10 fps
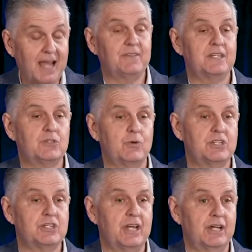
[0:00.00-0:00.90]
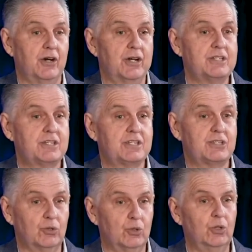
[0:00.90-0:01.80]
switches are not
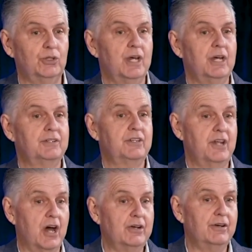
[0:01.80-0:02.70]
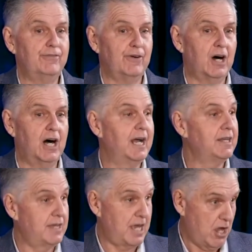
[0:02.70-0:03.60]
installed to
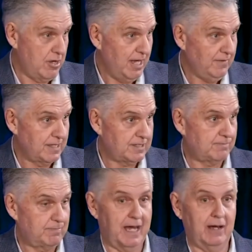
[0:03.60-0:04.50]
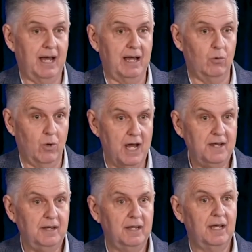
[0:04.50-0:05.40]
notify the owner? That's part
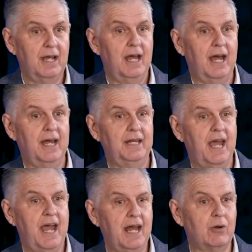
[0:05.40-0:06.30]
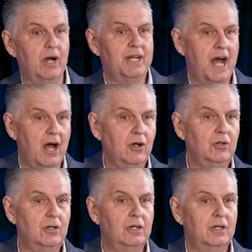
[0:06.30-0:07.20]
one. And how do I
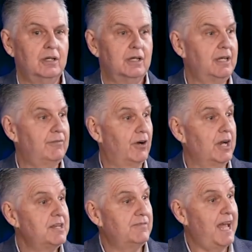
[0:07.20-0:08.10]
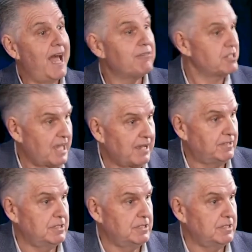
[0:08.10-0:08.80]
know if I even have a safety